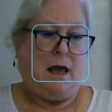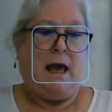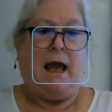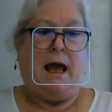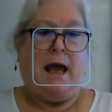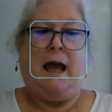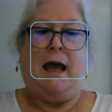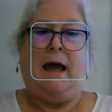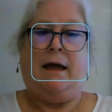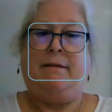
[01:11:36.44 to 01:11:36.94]

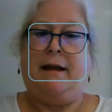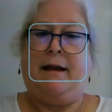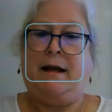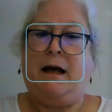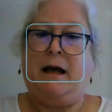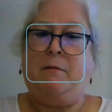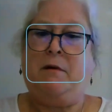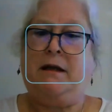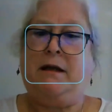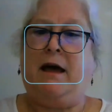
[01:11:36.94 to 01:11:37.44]
And they
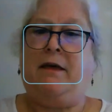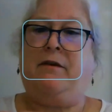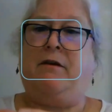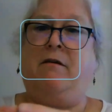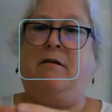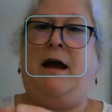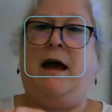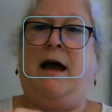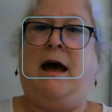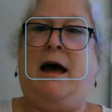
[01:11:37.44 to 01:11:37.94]
come
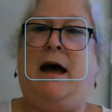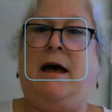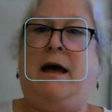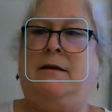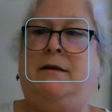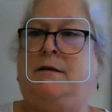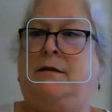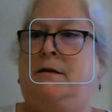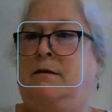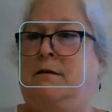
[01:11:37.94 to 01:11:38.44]
together at